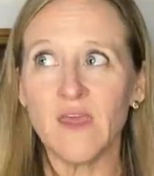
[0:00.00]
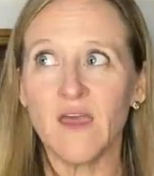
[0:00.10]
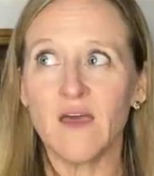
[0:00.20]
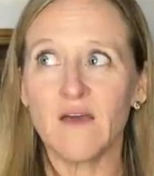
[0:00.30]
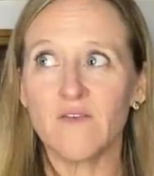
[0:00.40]

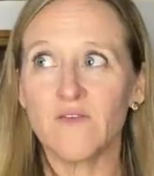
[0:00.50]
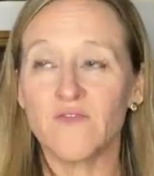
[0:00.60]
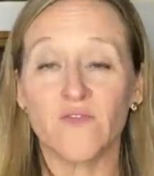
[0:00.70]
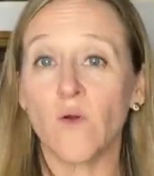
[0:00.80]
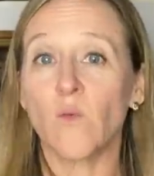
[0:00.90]
uh,
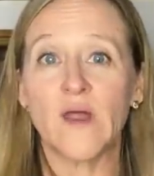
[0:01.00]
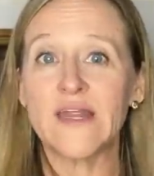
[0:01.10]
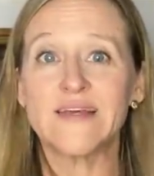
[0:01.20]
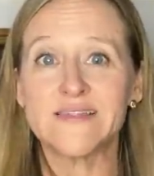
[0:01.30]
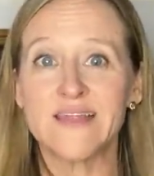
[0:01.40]
for what
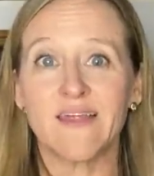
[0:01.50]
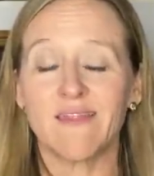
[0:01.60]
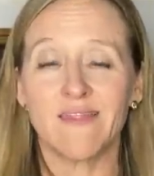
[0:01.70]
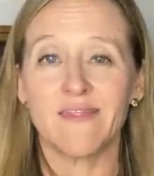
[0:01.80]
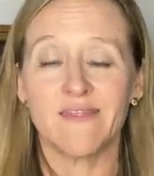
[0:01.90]
it is
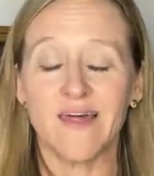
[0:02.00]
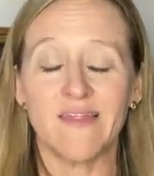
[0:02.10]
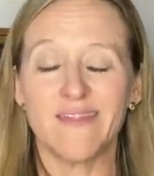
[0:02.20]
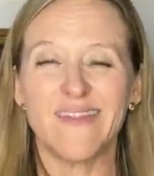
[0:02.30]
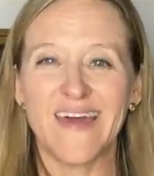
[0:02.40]
that
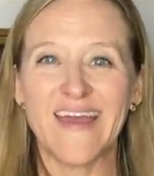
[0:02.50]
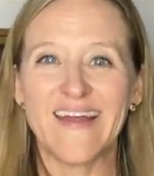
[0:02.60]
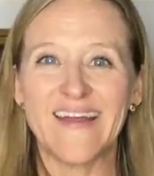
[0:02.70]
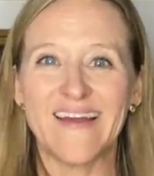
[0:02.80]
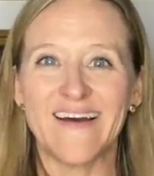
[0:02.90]
that
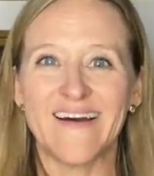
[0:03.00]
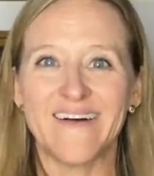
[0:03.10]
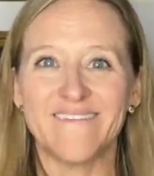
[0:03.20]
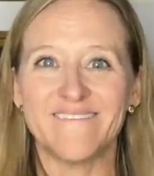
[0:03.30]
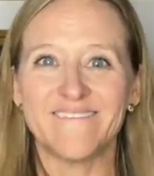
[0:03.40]
they
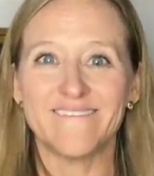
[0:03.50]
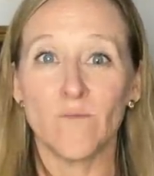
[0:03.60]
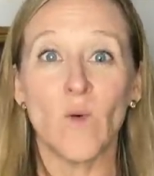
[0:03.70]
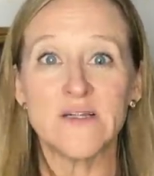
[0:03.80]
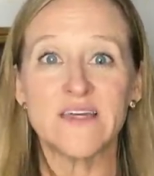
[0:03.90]
uh,
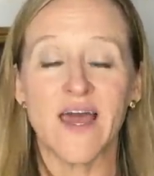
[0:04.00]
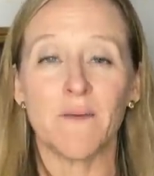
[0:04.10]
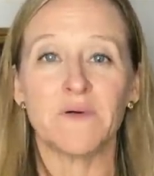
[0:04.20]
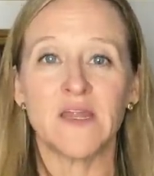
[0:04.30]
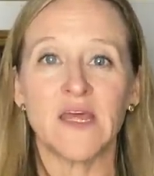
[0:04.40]
want to
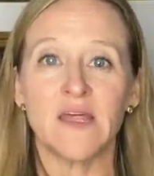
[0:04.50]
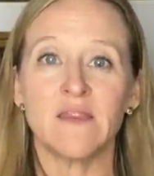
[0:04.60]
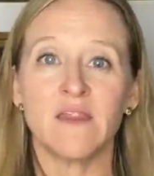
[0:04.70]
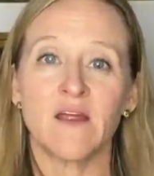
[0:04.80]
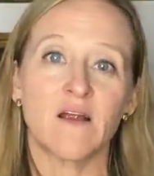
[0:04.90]
happen
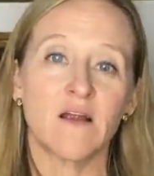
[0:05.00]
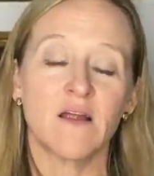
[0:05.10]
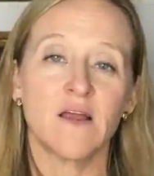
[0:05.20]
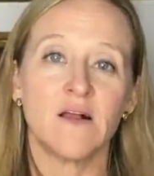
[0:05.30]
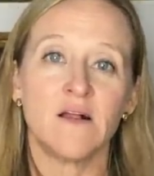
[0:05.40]
in their
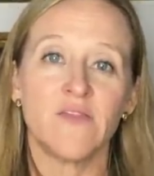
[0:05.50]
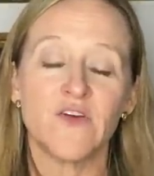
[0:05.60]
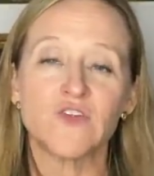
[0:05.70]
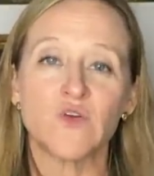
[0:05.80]
their